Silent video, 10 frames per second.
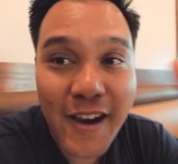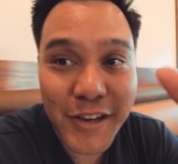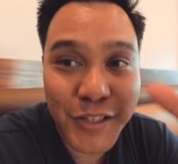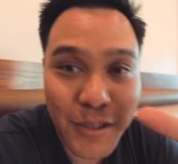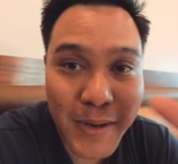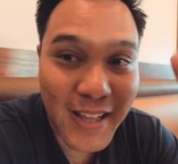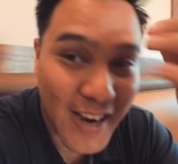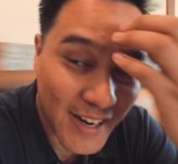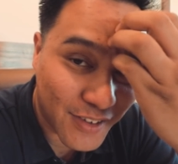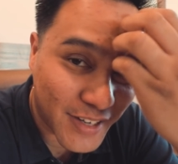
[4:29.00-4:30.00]
right, YouTube, I
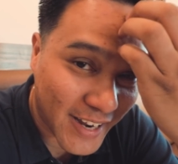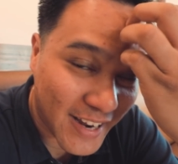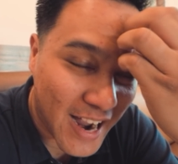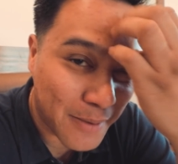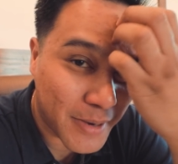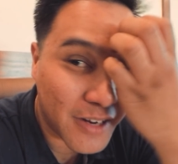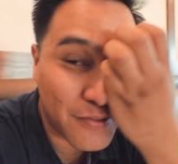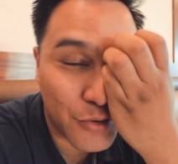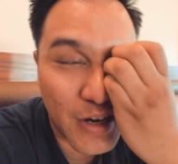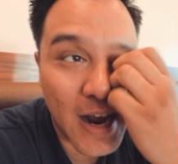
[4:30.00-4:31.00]
lied. Okay, I'm getting
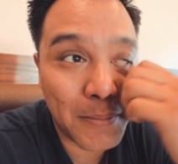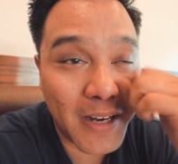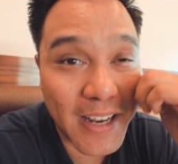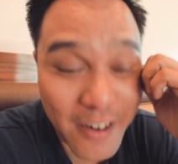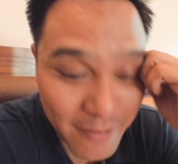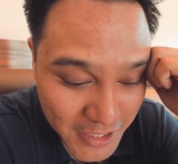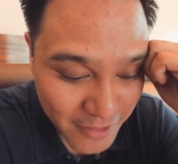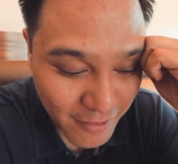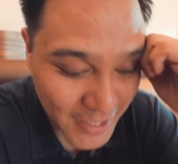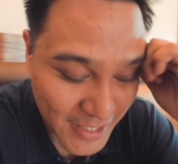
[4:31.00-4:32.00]
food. I'm eating at a
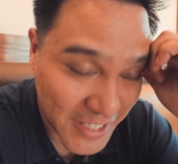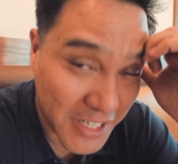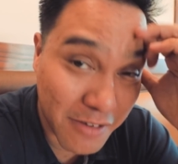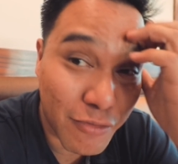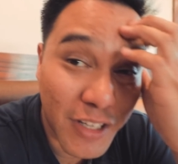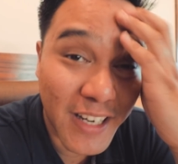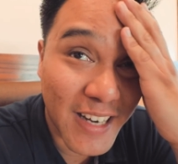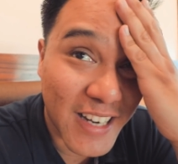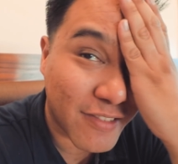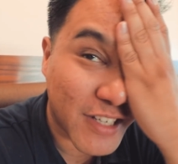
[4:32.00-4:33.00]
restaurant. It's actually a really
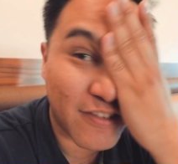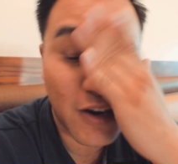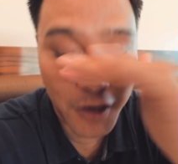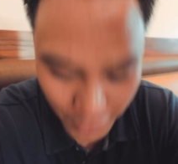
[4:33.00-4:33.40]
nice restaurant